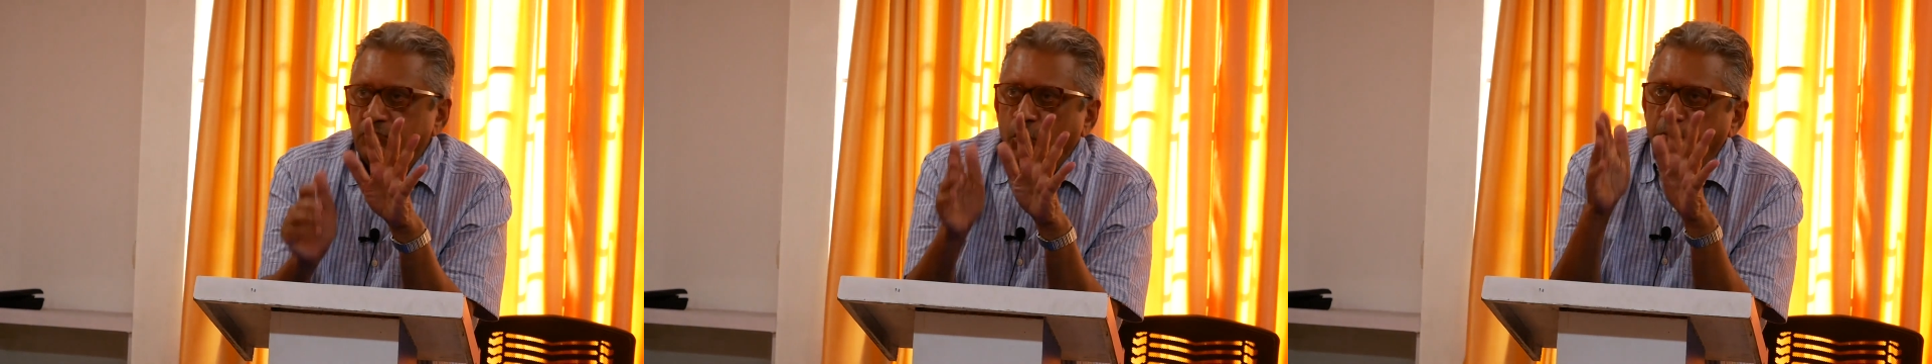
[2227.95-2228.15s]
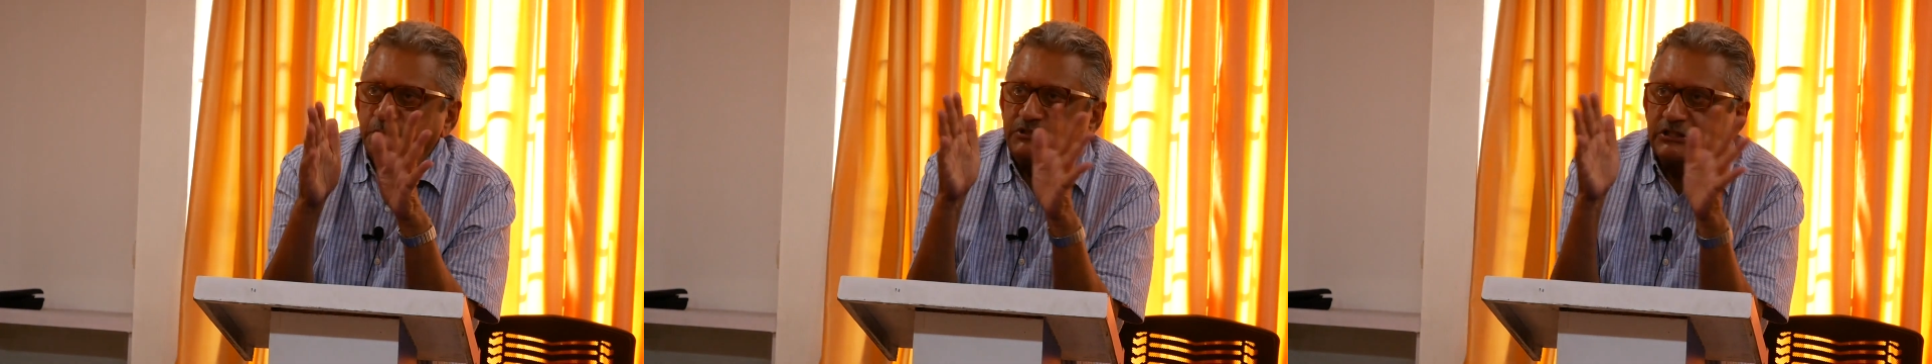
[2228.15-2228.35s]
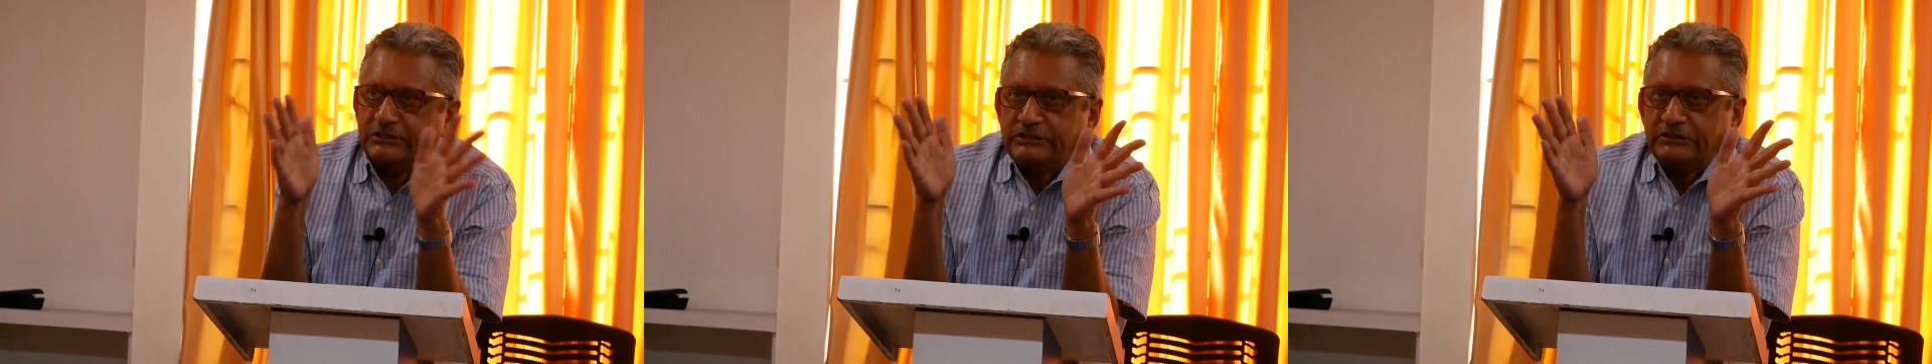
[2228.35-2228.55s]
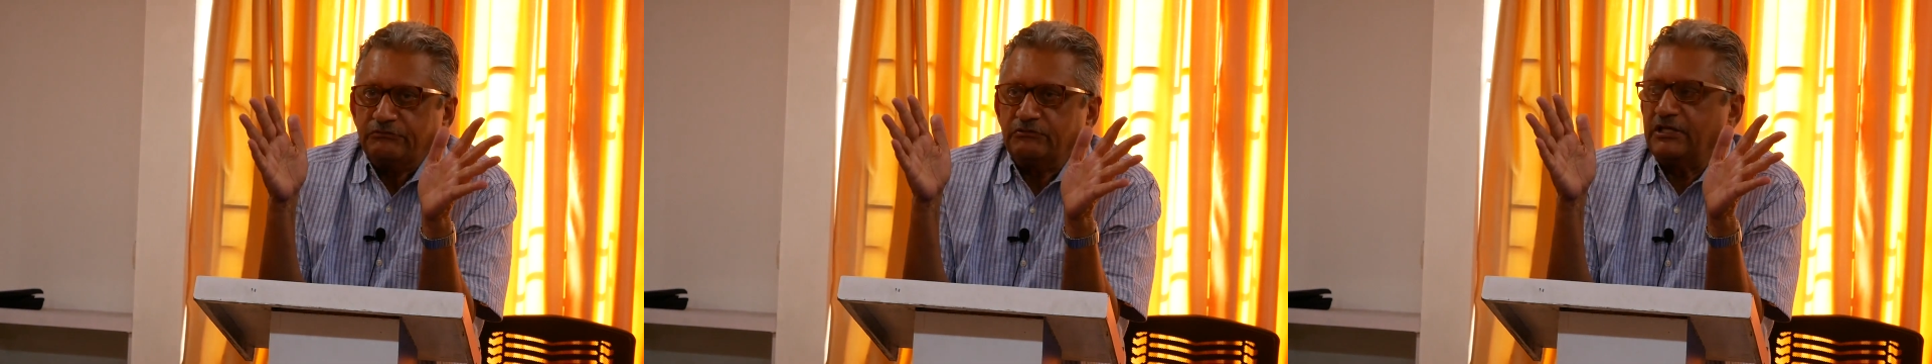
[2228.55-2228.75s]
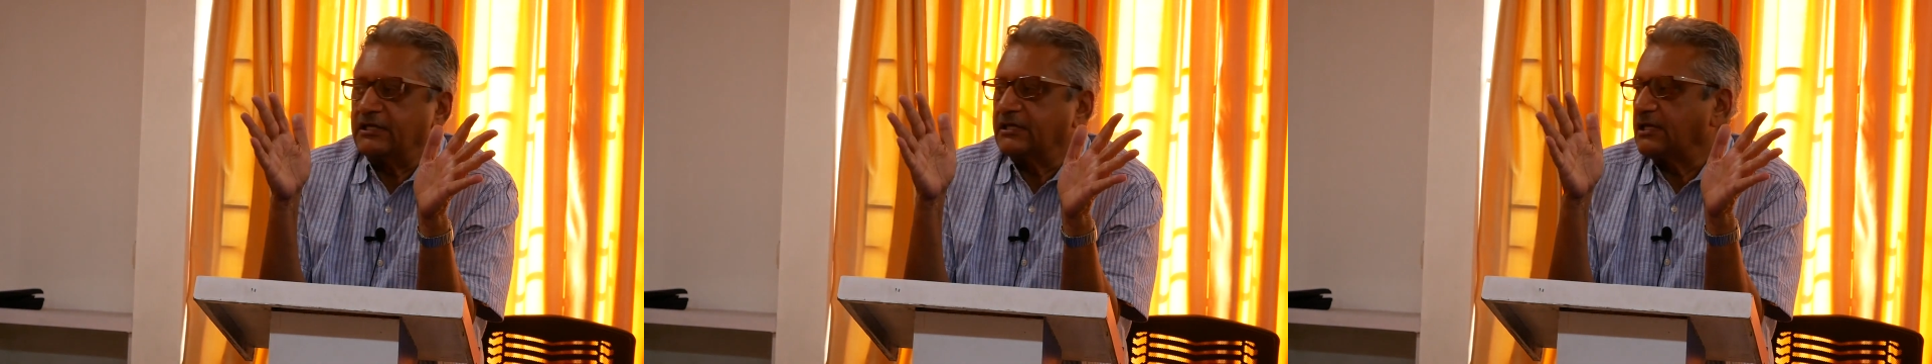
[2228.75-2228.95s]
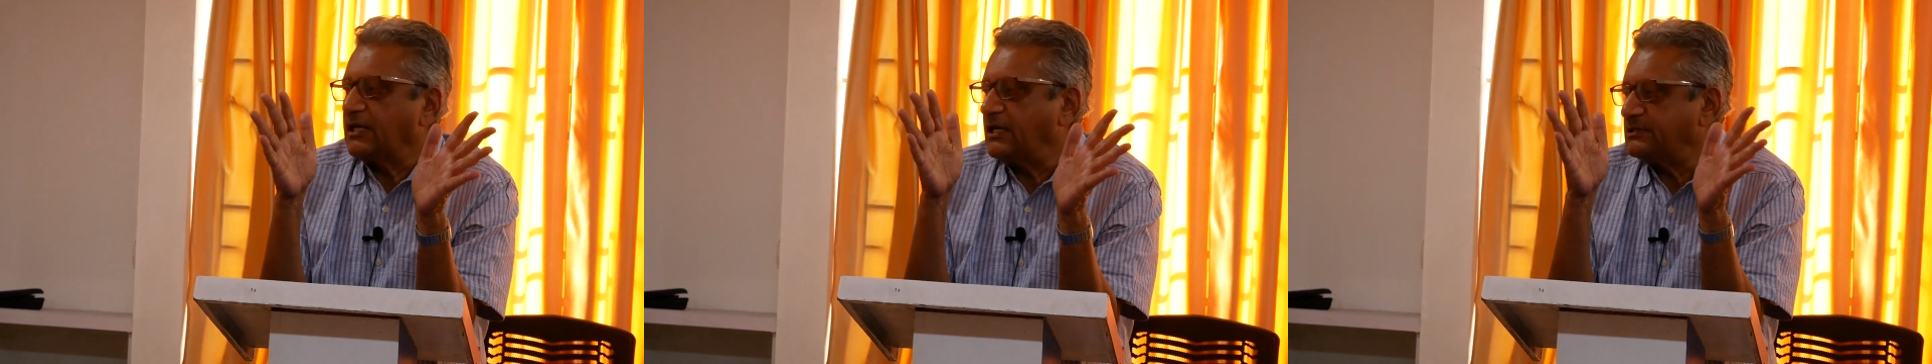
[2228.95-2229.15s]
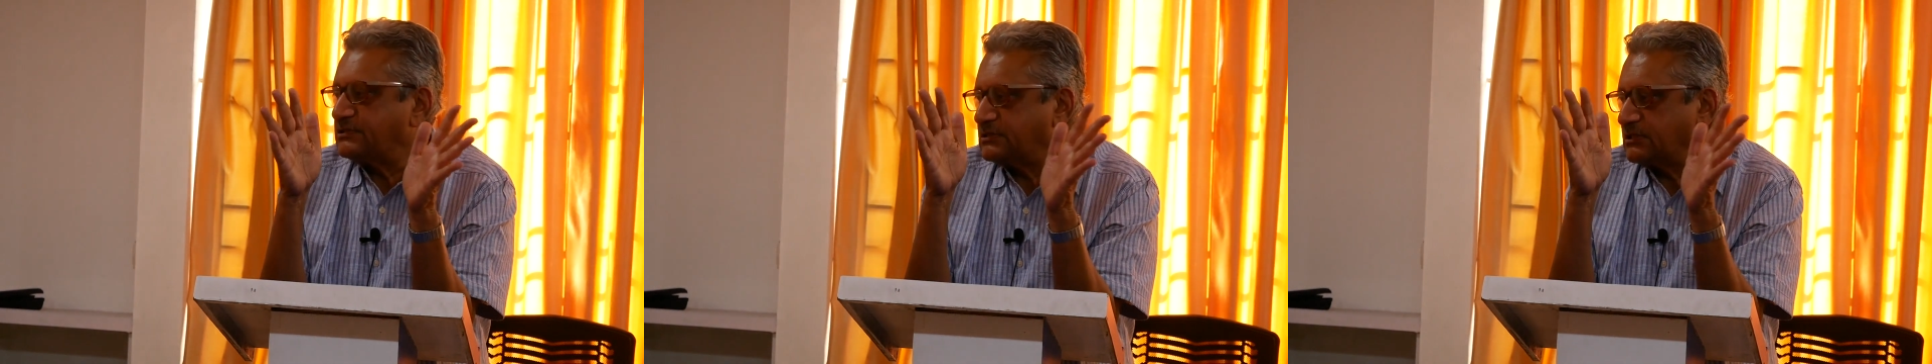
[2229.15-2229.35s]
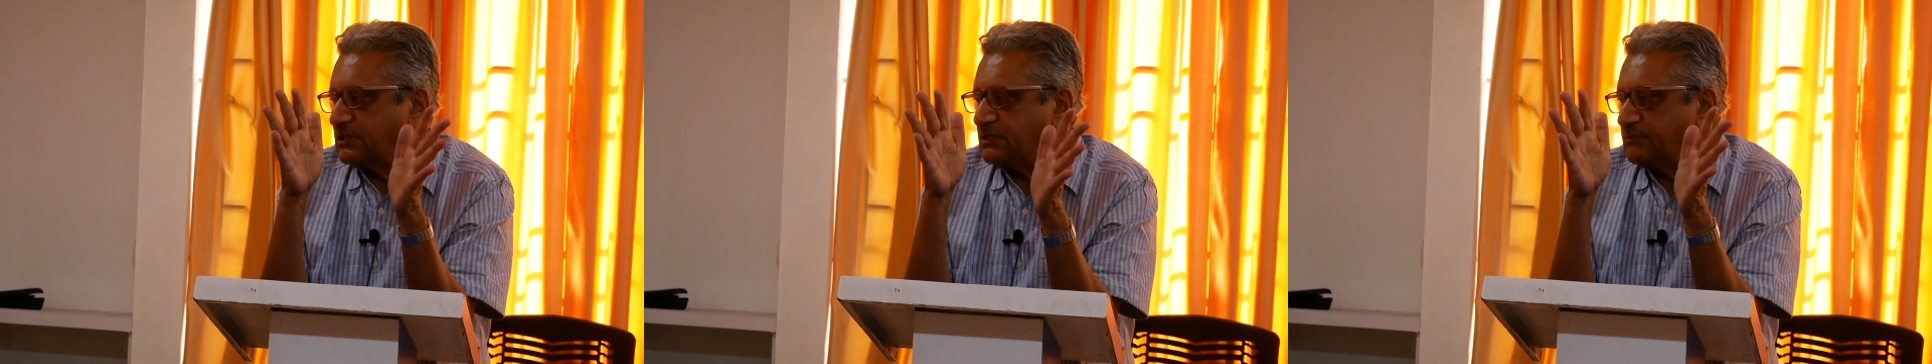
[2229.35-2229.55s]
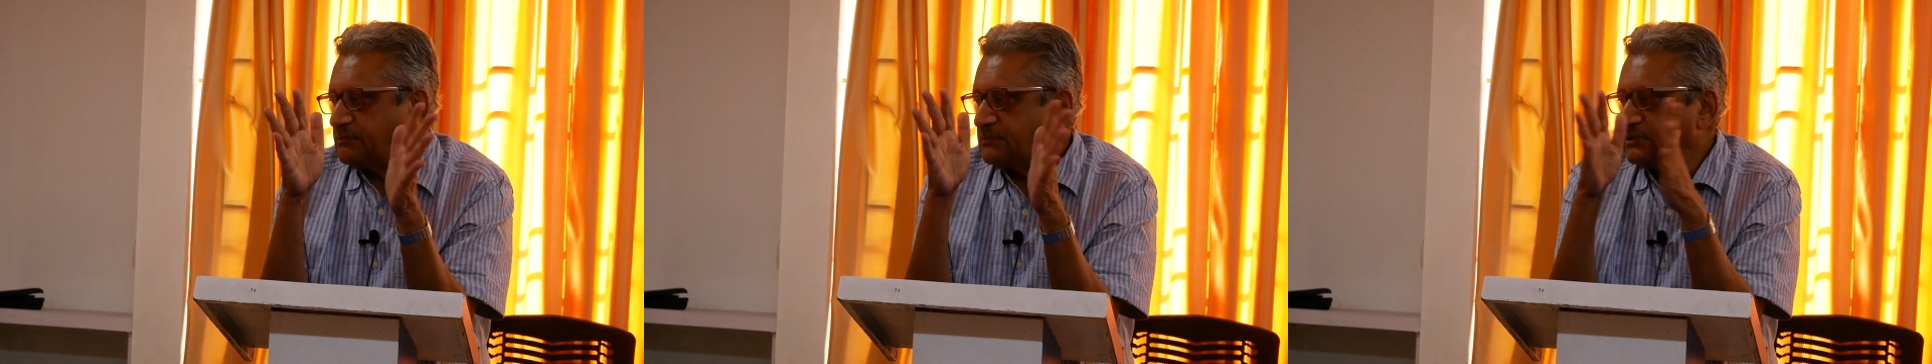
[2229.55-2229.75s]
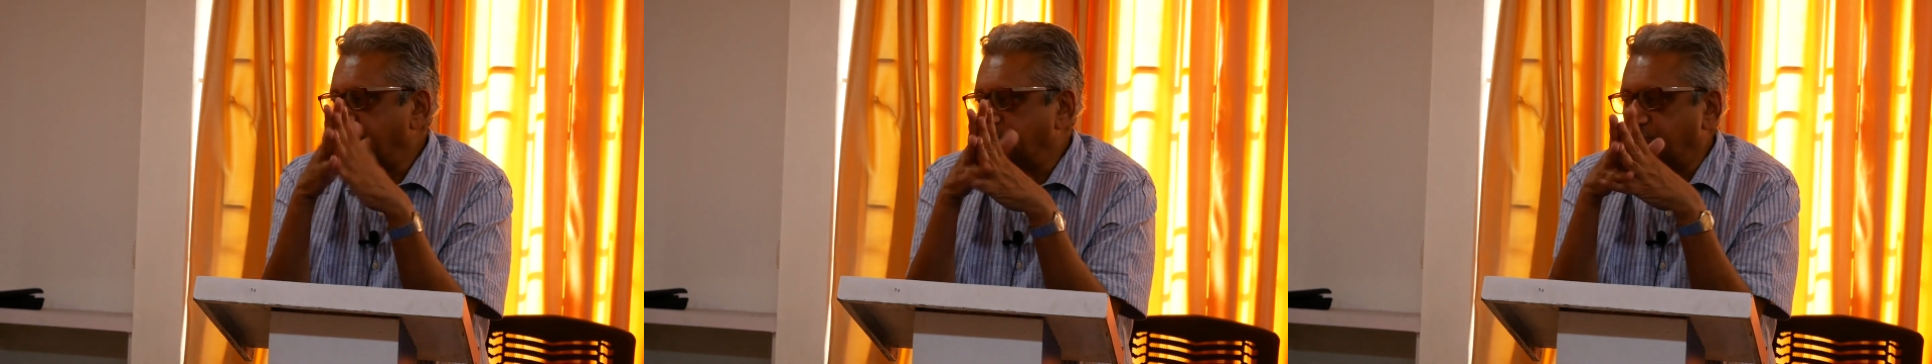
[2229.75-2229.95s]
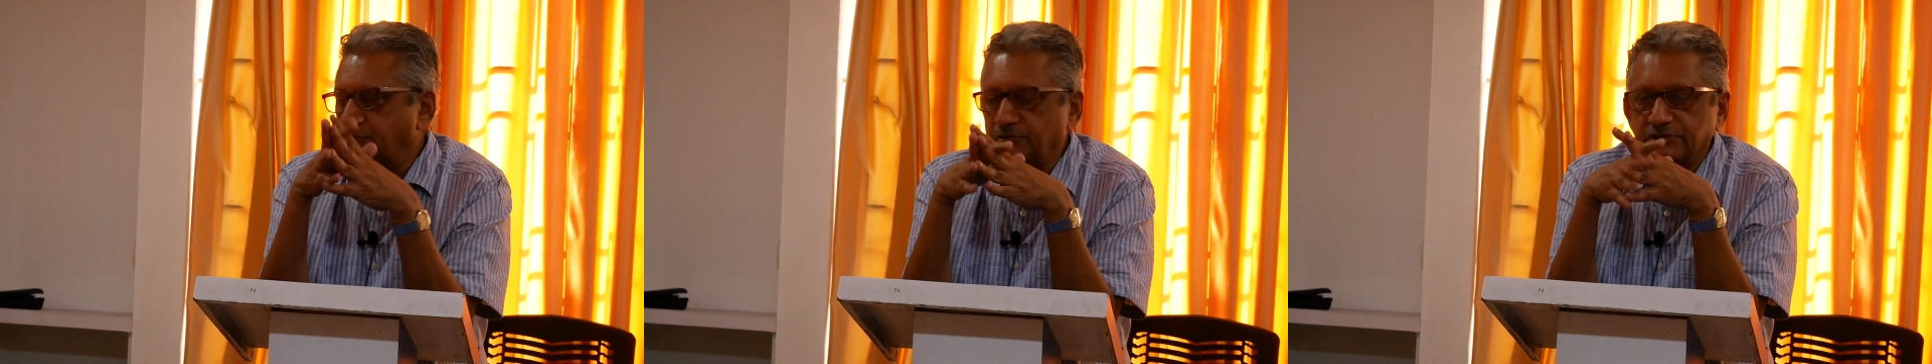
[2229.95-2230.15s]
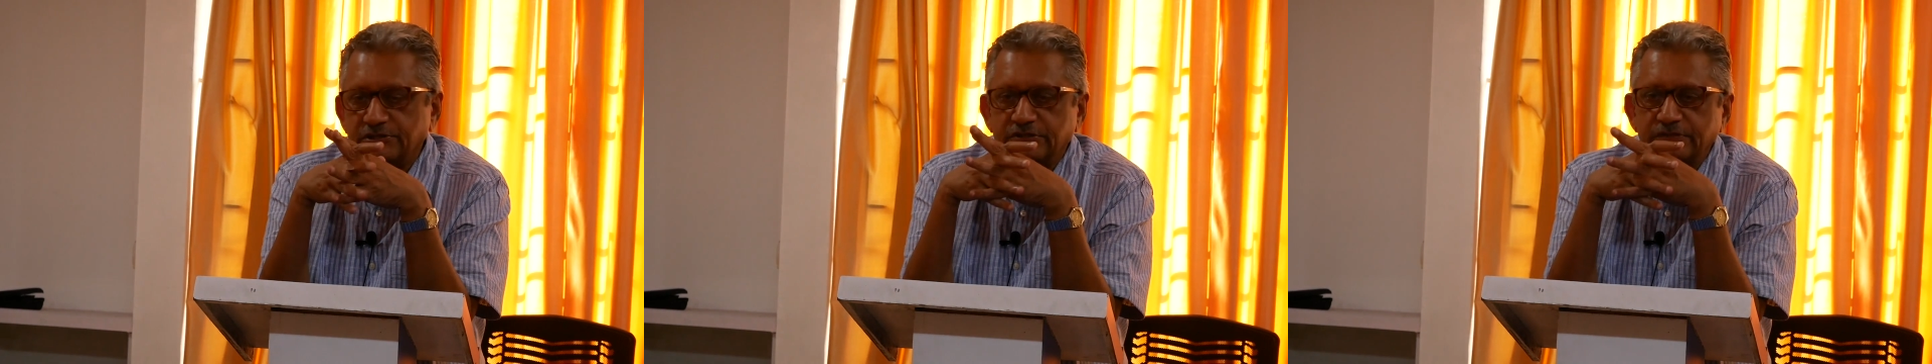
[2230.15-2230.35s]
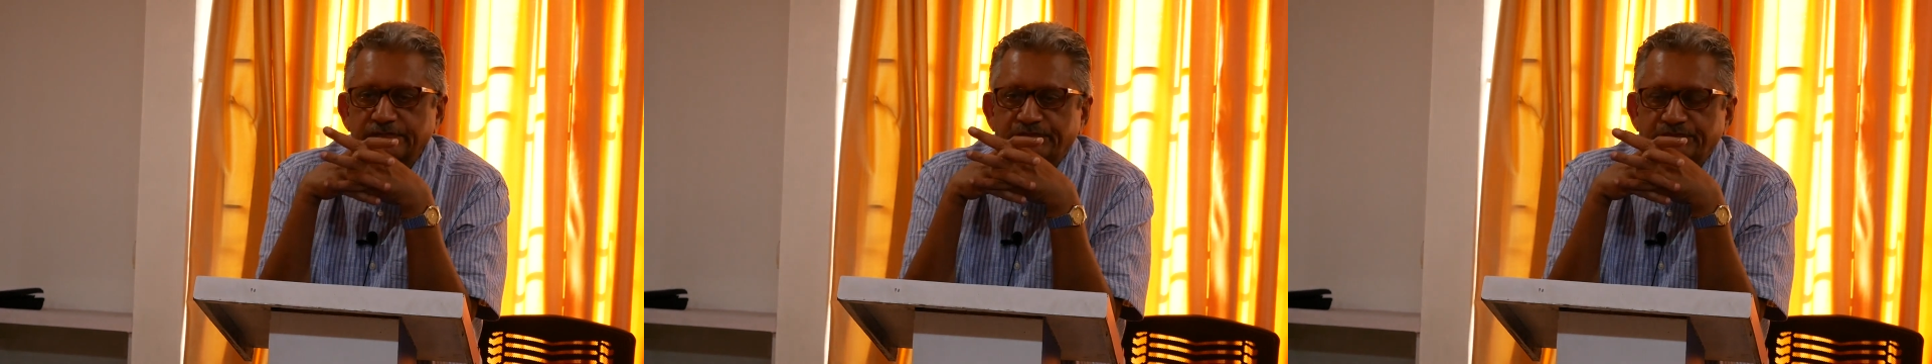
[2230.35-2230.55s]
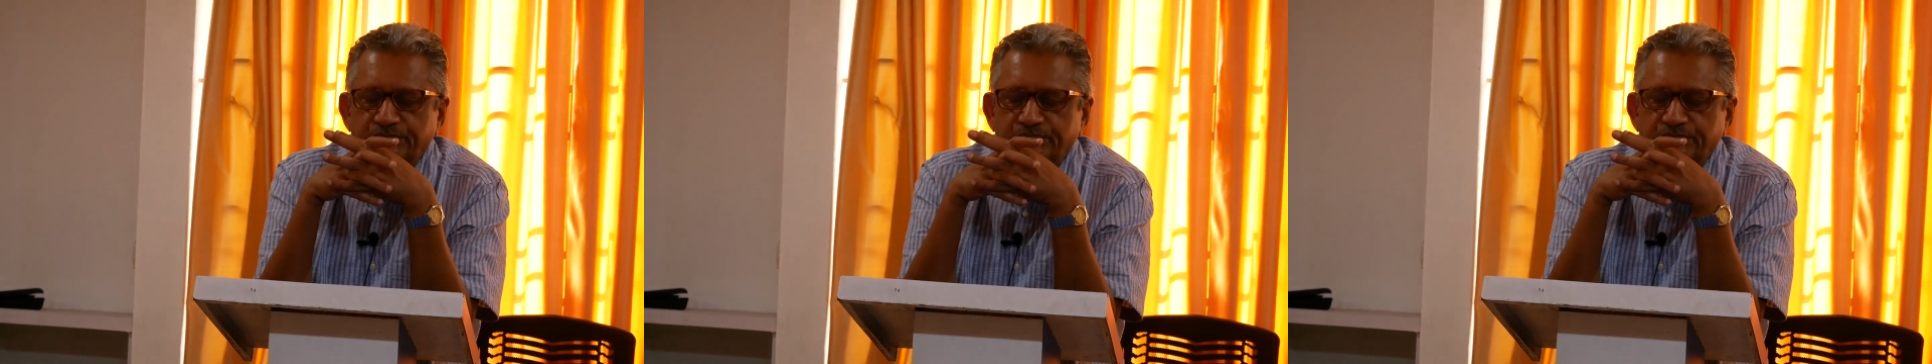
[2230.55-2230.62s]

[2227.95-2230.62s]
objectively analyzing a situation.